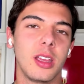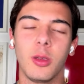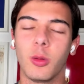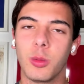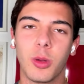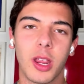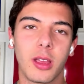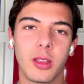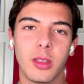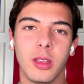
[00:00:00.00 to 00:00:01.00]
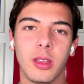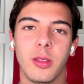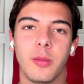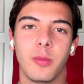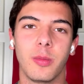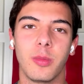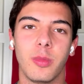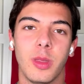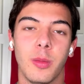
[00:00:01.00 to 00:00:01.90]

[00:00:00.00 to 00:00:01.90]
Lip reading: He will bring the